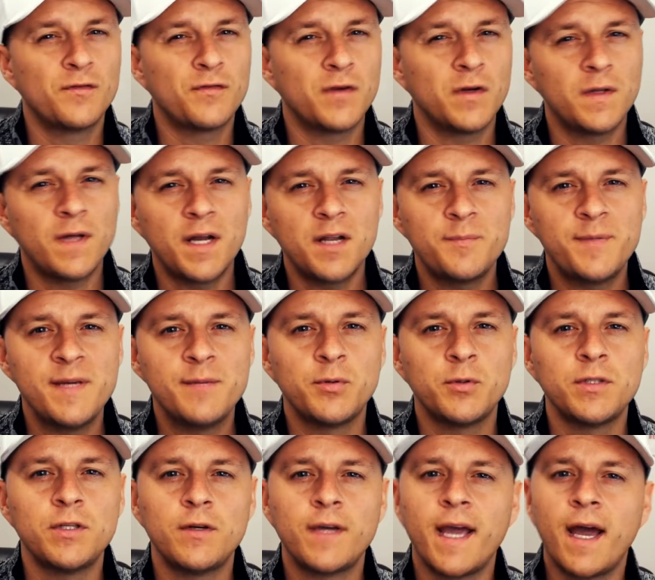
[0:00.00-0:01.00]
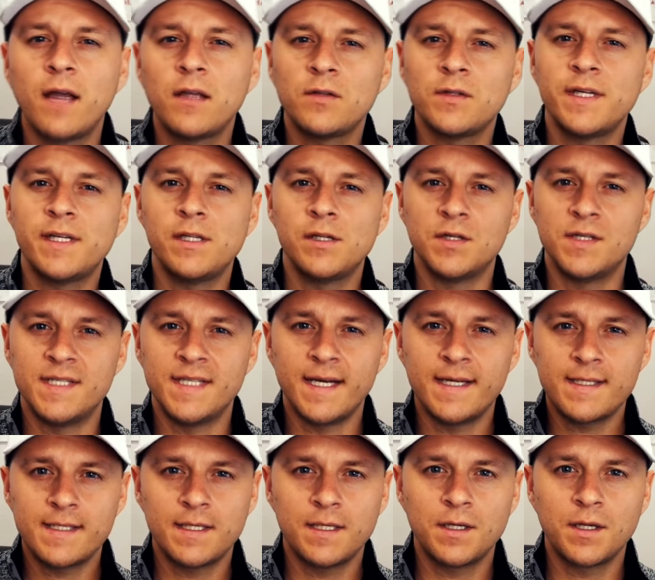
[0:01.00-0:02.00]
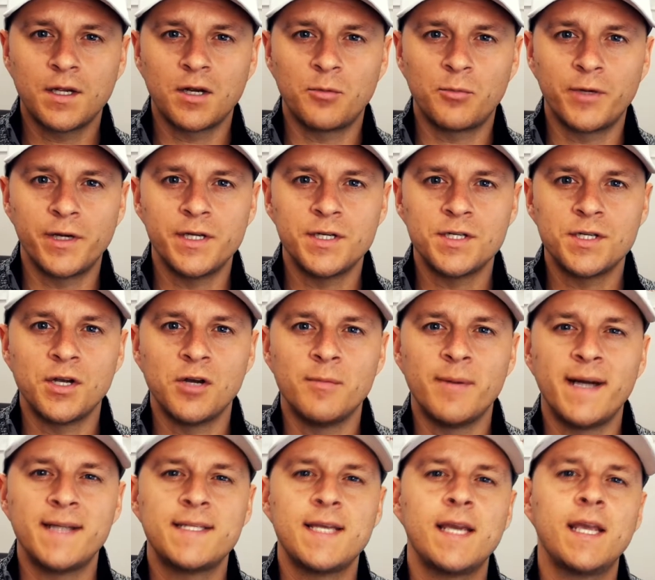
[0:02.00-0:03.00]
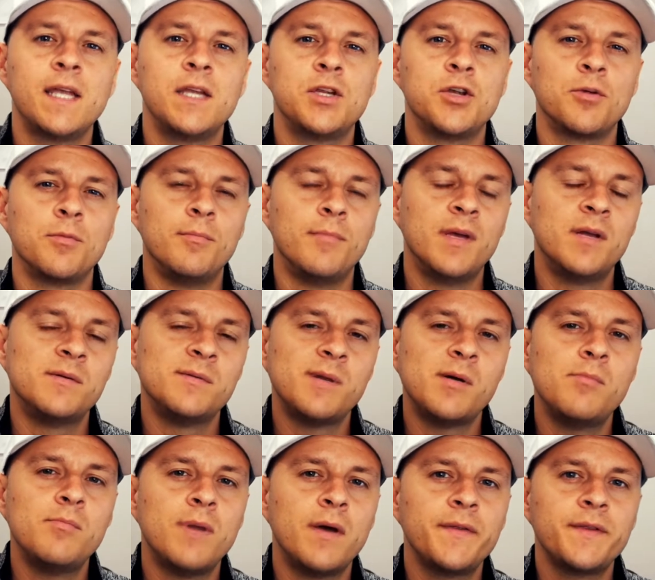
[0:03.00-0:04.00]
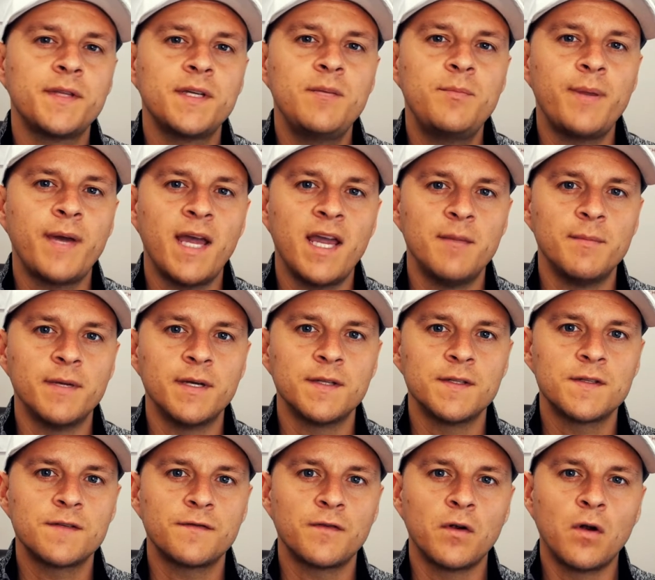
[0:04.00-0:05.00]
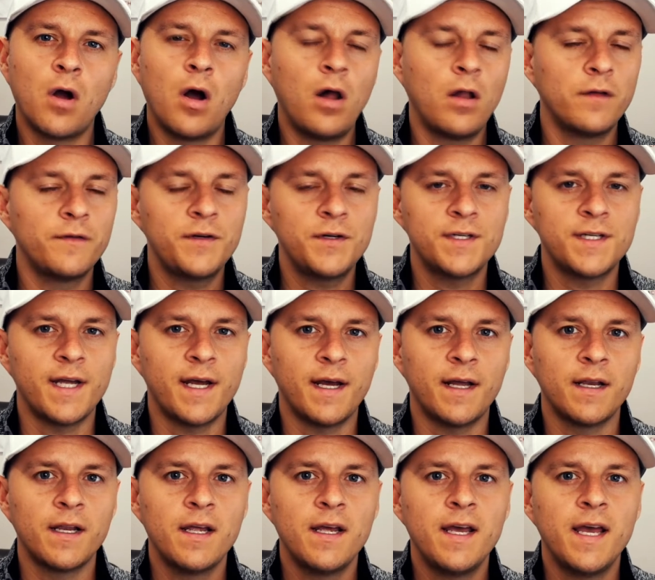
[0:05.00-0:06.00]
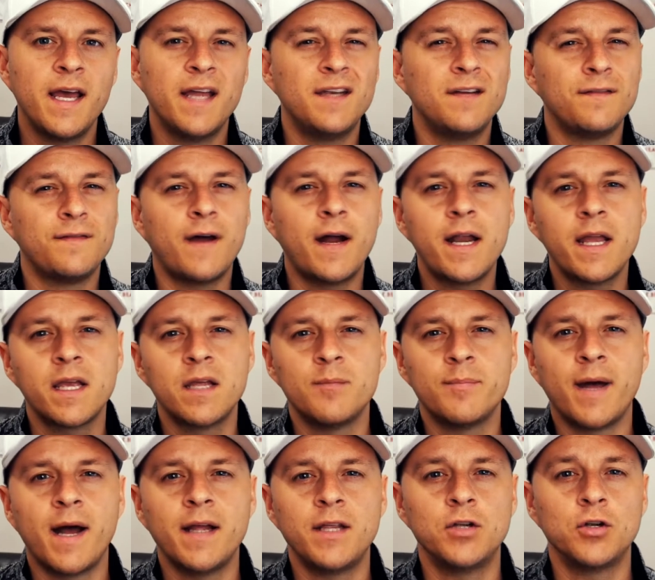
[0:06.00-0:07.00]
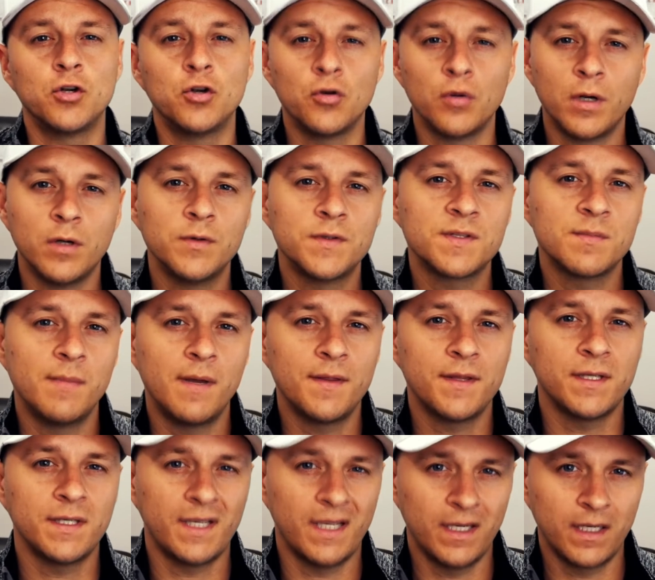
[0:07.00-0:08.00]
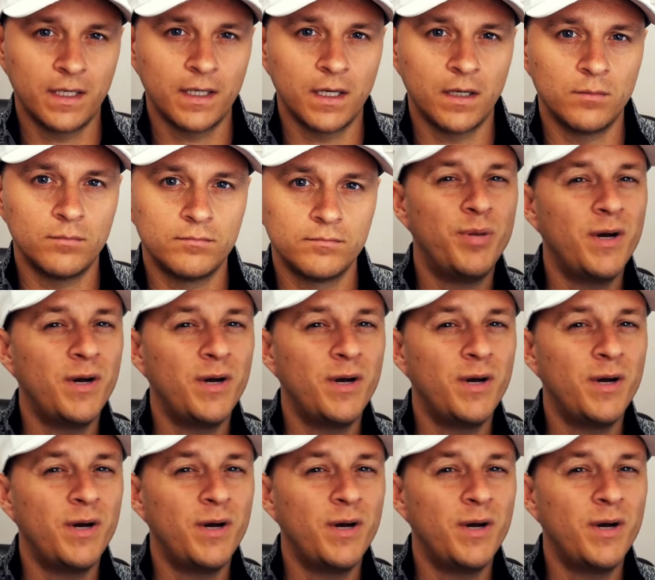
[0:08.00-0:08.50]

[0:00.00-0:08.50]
For a lot of people, you calculate your debt-to-income ratio by taking your minimum monthly payments for all of your debt and dividing it by your gross monthly income.